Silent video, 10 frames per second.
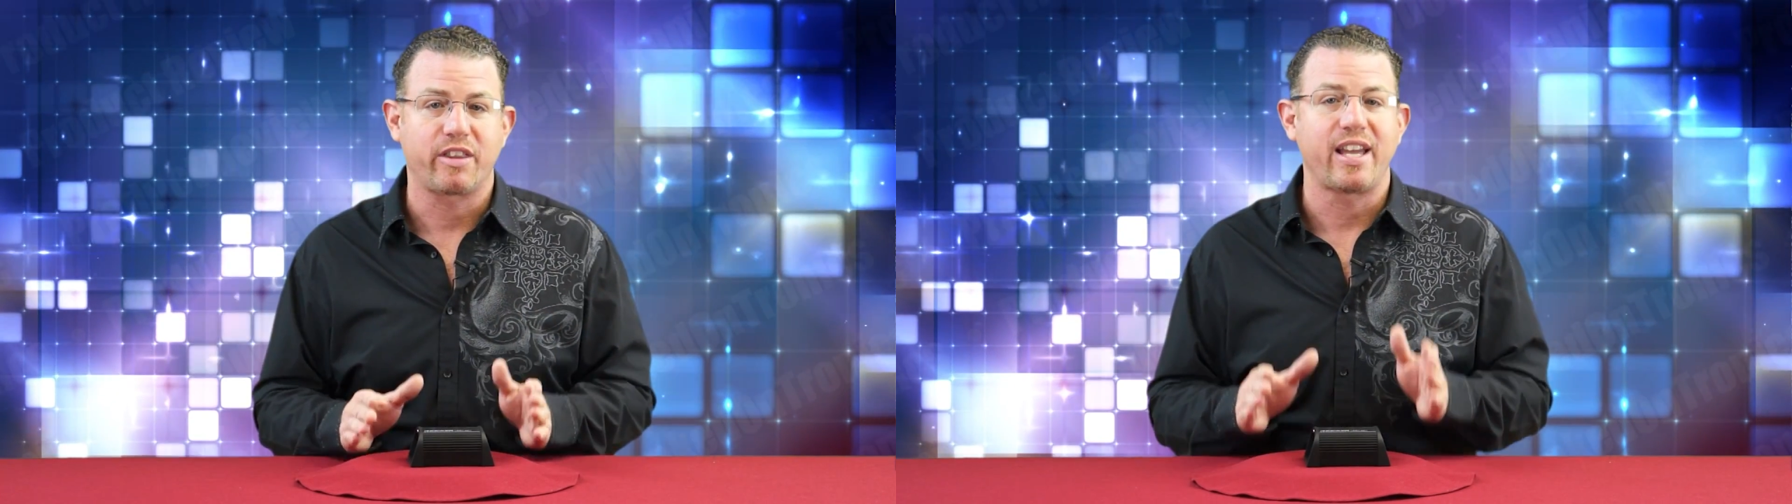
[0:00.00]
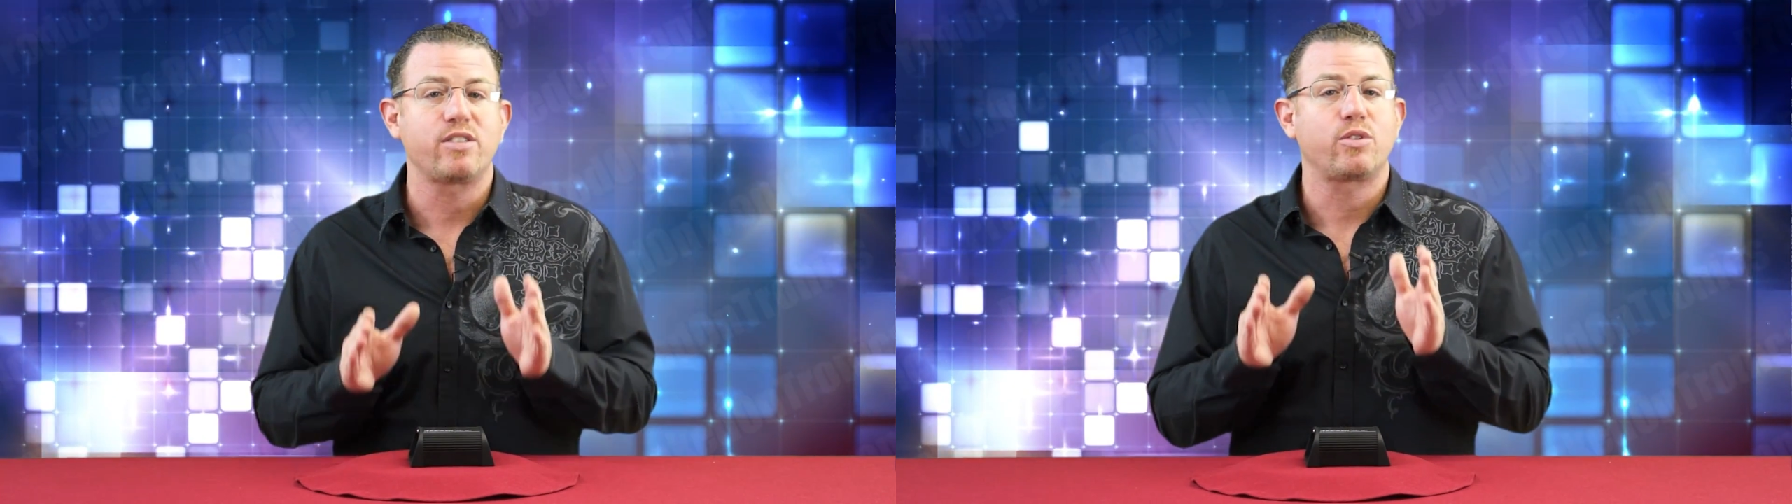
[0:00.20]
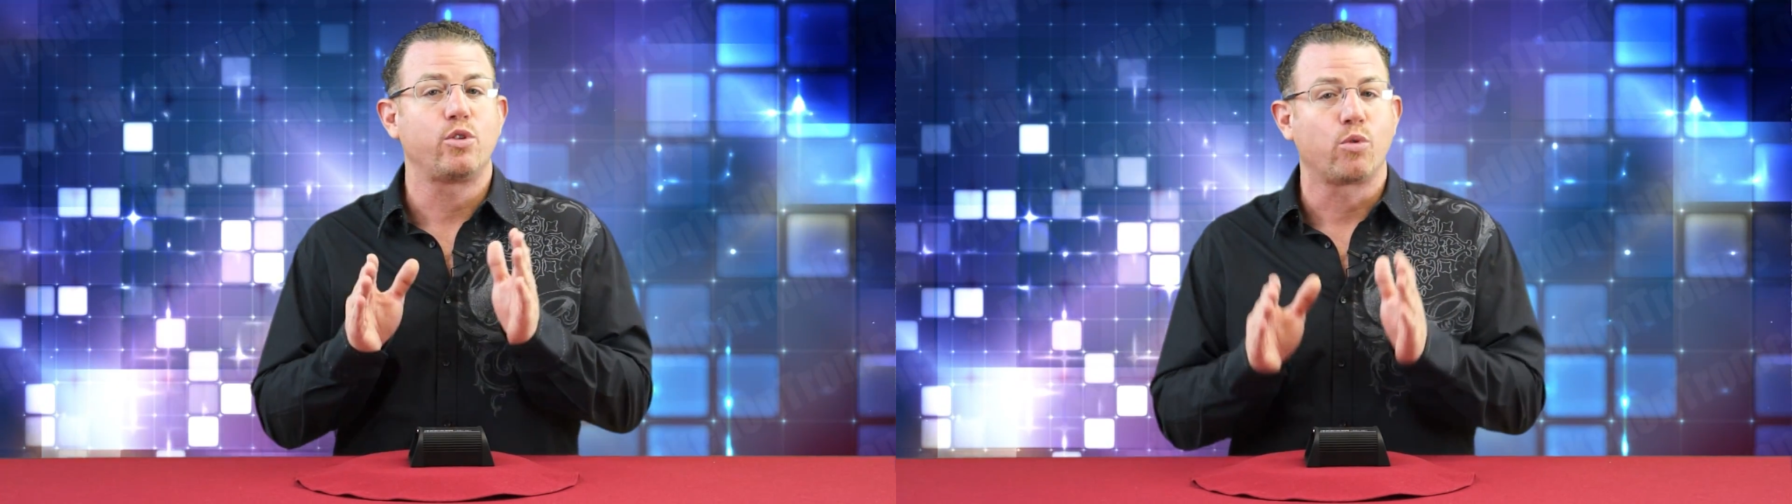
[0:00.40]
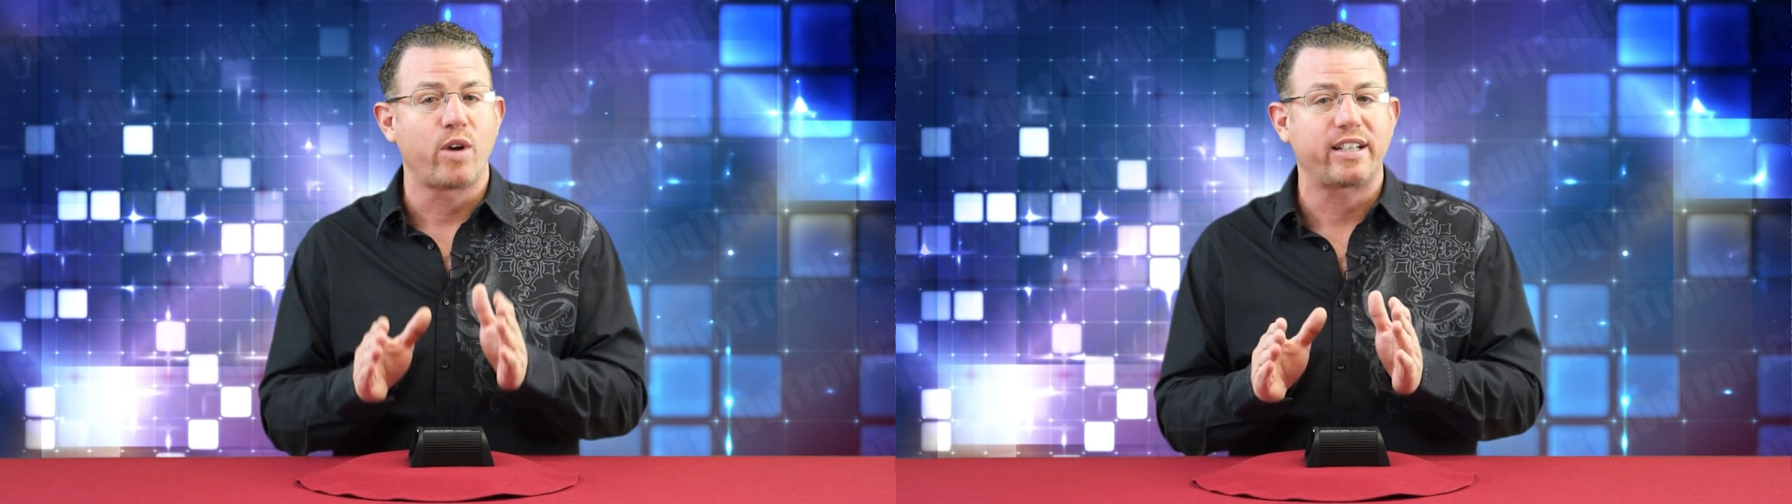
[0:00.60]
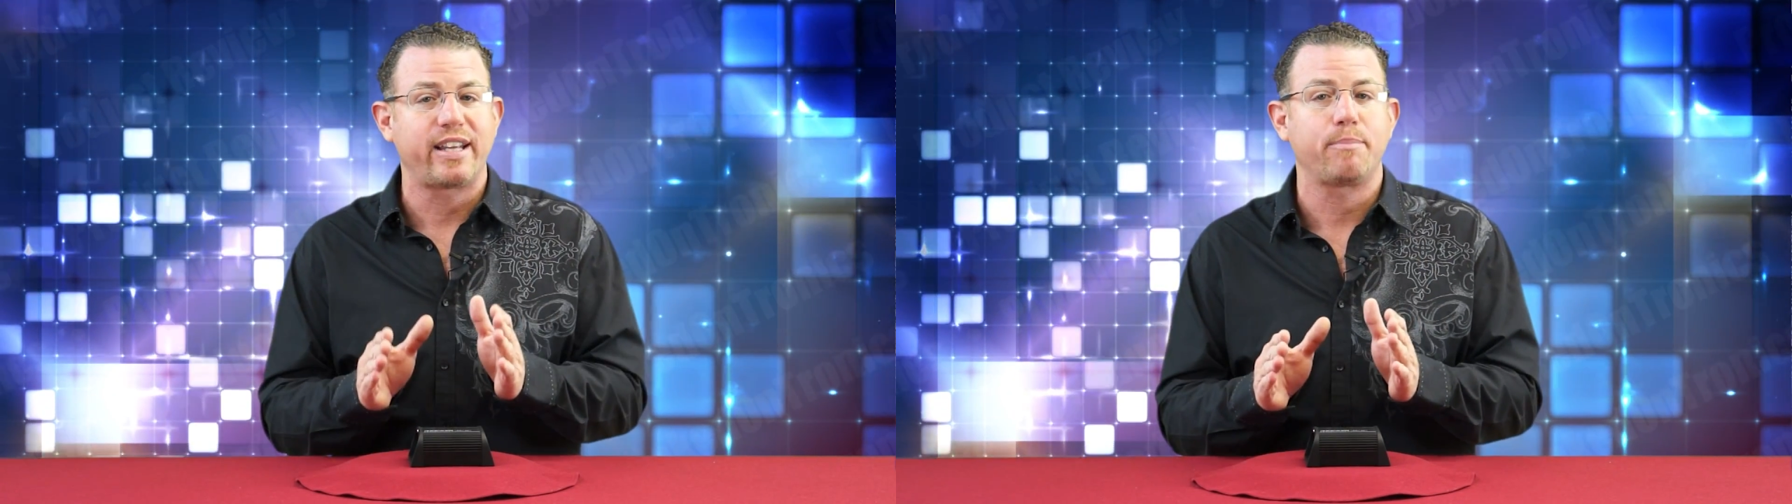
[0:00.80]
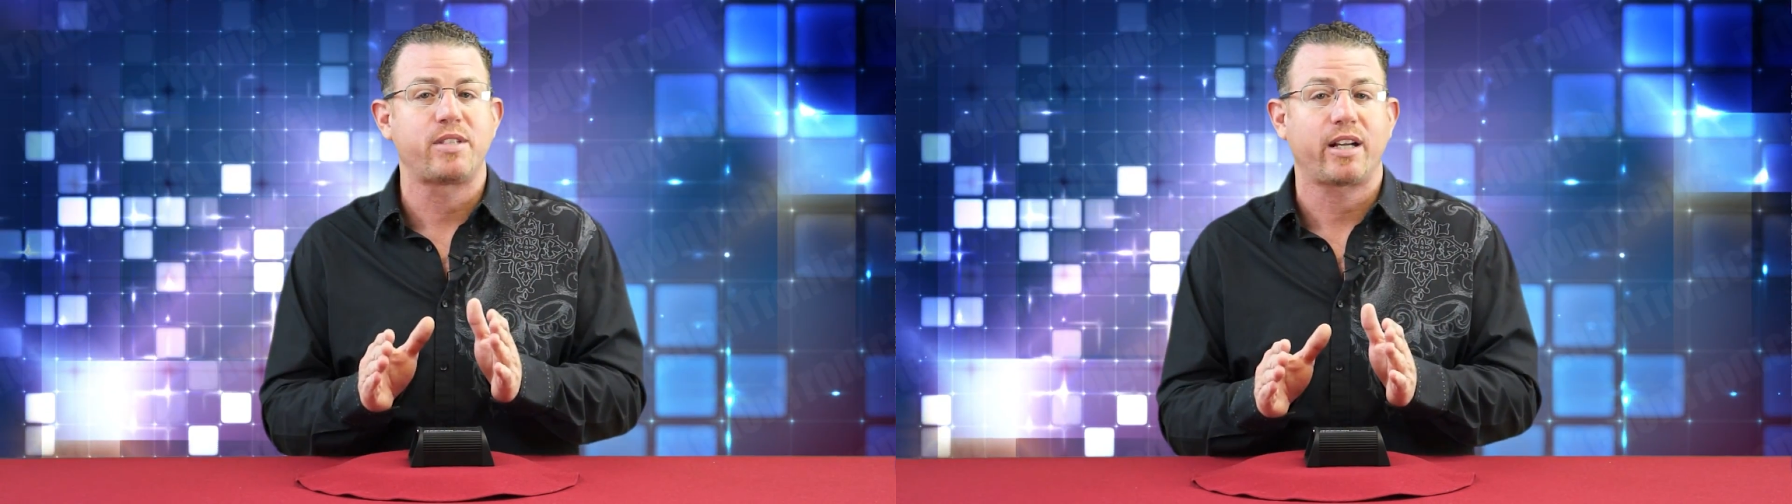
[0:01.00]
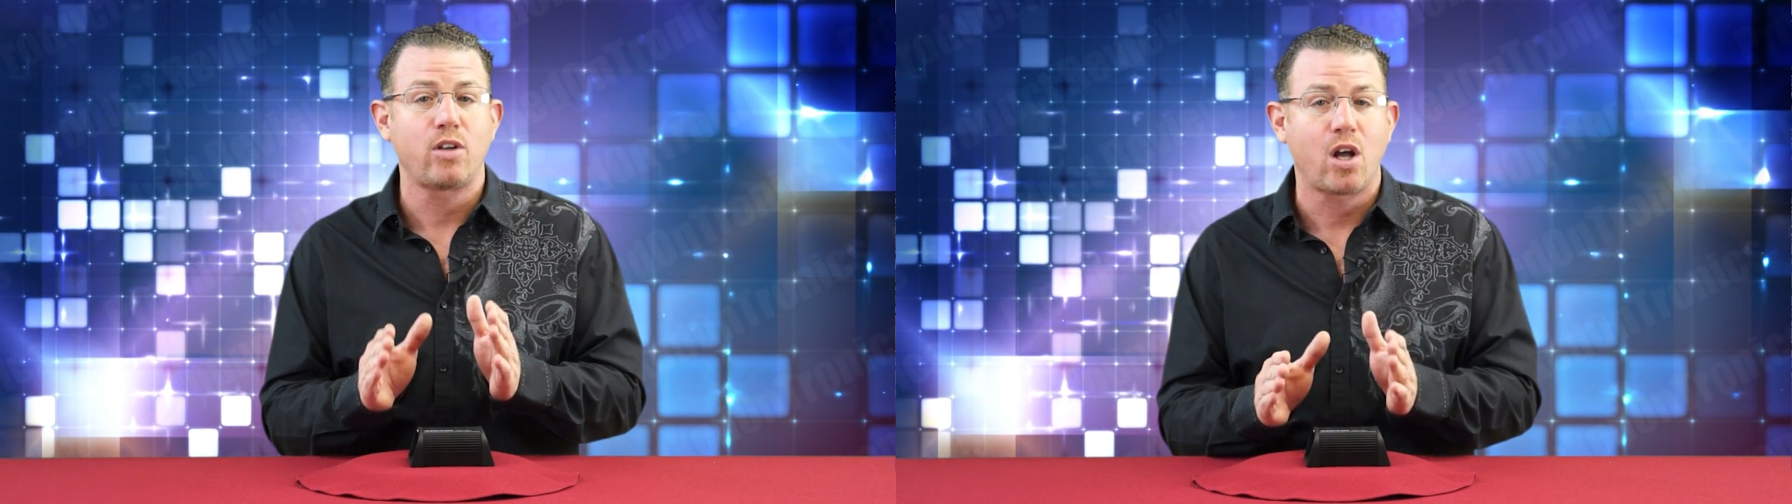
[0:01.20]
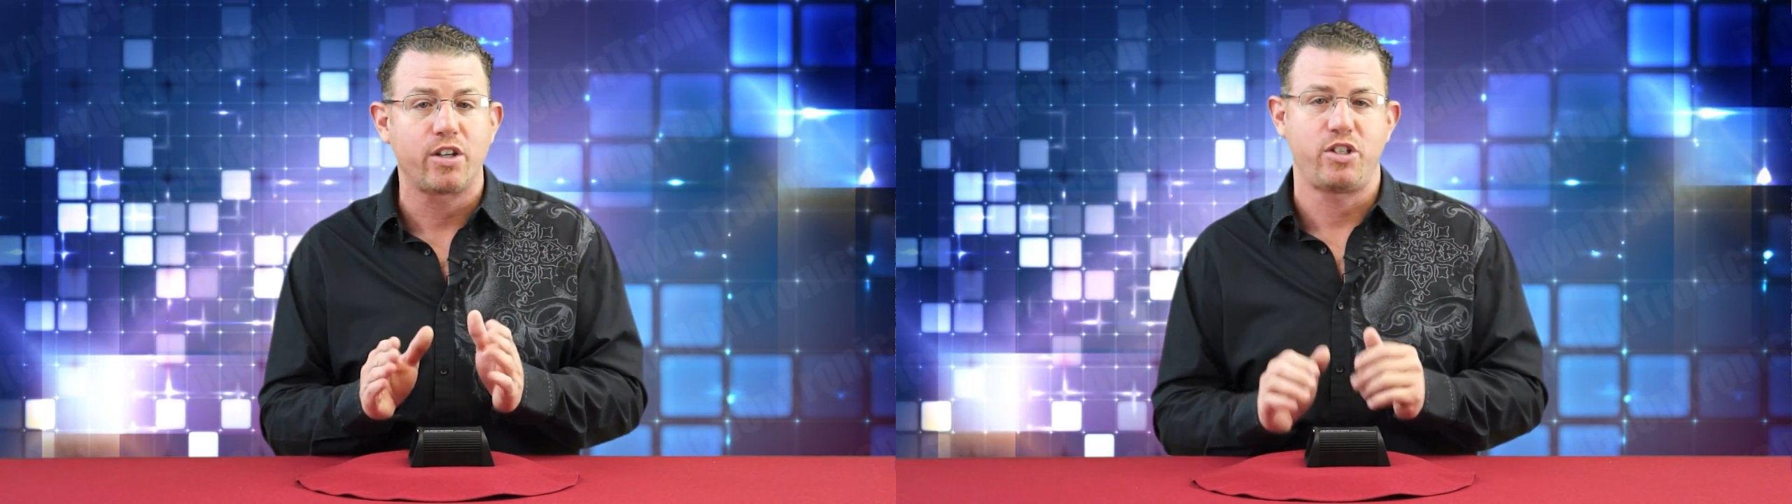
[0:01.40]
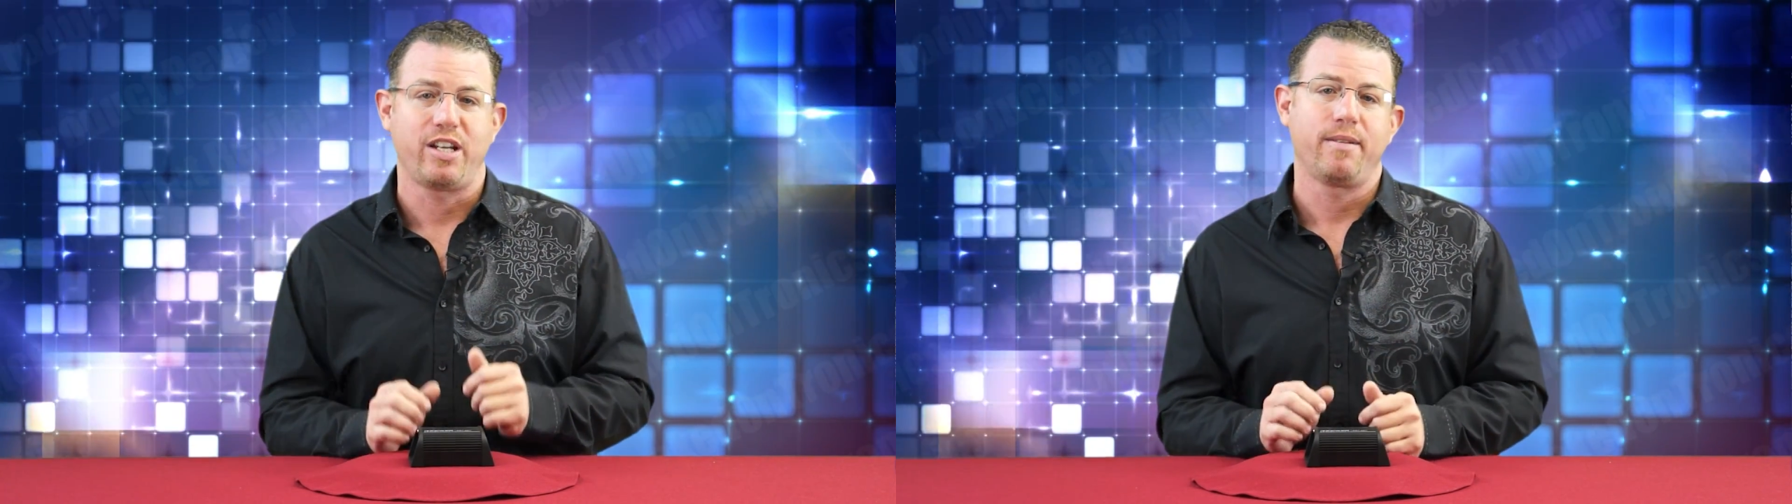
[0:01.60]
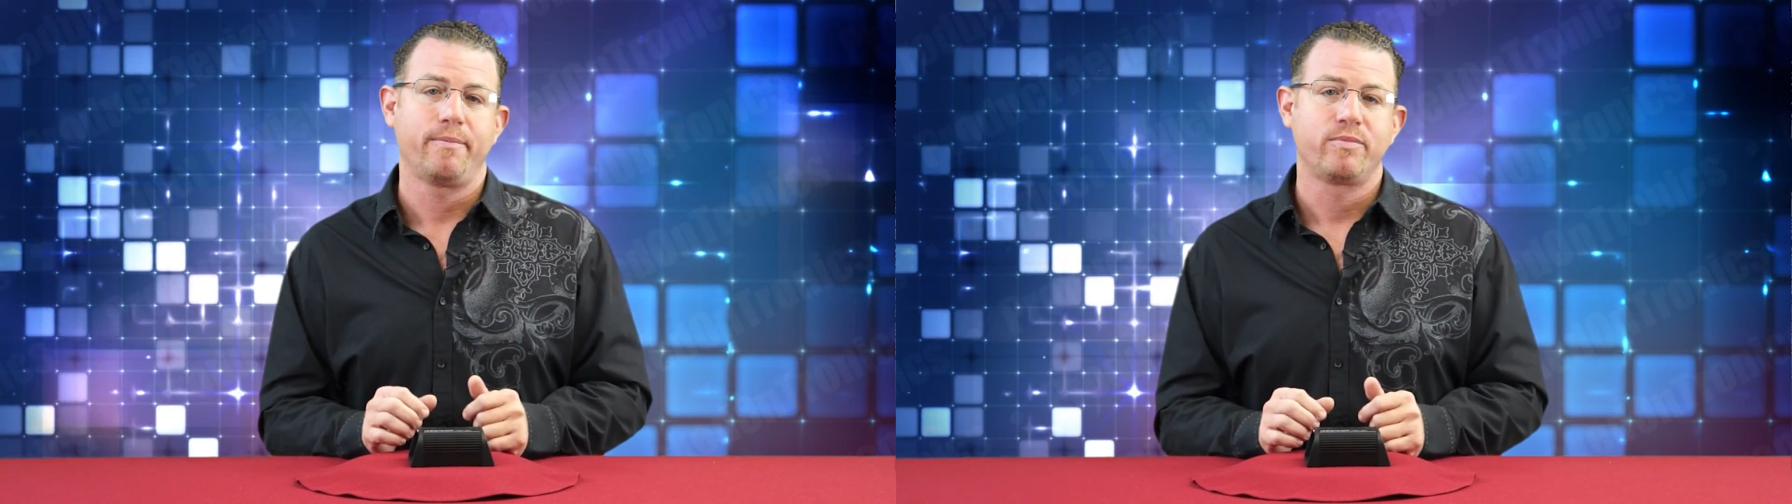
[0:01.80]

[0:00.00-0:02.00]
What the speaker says: thanks to direct amp technology.